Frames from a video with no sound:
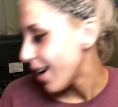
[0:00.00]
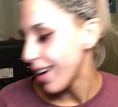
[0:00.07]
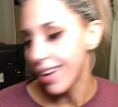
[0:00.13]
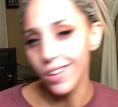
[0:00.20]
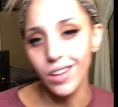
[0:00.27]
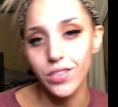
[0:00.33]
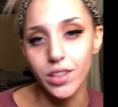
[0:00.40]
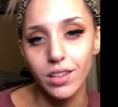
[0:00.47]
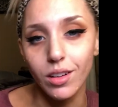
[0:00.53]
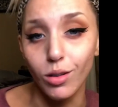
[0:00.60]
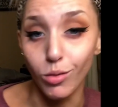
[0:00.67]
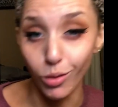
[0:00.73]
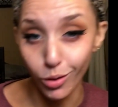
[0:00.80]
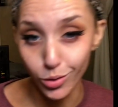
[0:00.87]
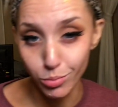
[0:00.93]
I left a little
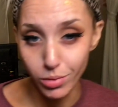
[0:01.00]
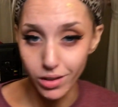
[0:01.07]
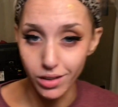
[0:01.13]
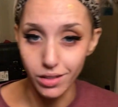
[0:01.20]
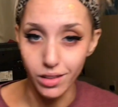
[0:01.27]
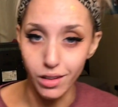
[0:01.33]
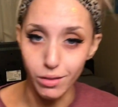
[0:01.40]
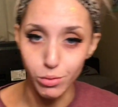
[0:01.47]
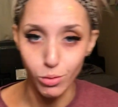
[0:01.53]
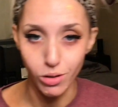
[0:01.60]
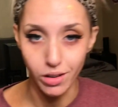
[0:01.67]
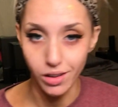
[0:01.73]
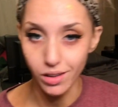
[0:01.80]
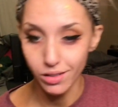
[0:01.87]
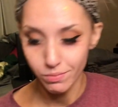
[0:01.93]
rosebud in there
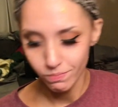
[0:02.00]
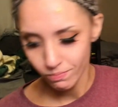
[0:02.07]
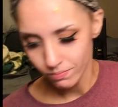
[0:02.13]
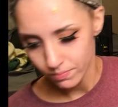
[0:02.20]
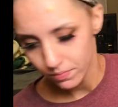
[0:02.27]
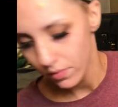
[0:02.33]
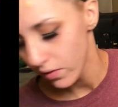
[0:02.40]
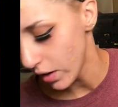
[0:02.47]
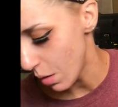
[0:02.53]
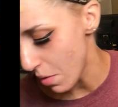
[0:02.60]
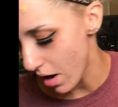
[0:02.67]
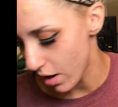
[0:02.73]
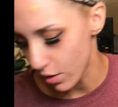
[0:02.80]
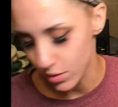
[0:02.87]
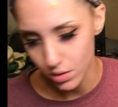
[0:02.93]
for you. If
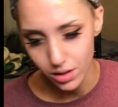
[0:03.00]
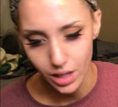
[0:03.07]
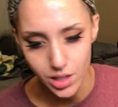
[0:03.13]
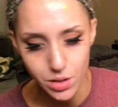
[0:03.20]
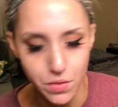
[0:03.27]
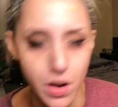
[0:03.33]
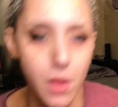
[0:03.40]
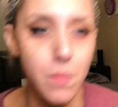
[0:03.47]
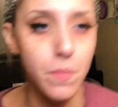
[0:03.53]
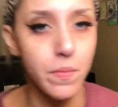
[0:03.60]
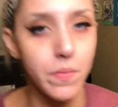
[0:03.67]
anybody knows what that's from,